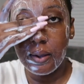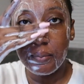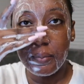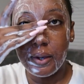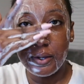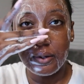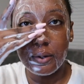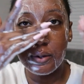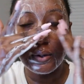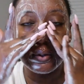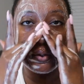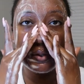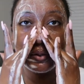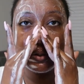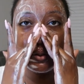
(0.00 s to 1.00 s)
my
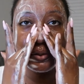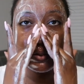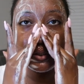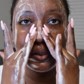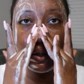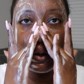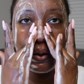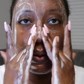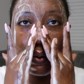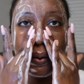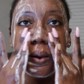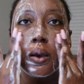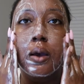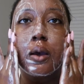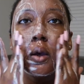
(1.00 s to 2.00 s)
nose,
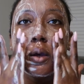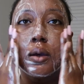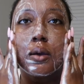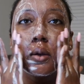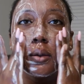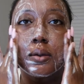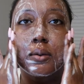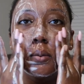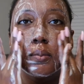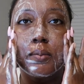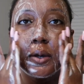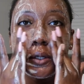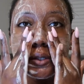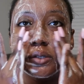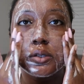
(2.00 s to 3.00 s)

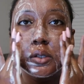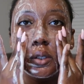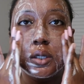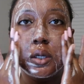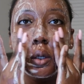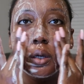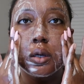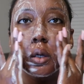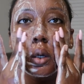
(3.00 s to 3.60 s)
my cheek,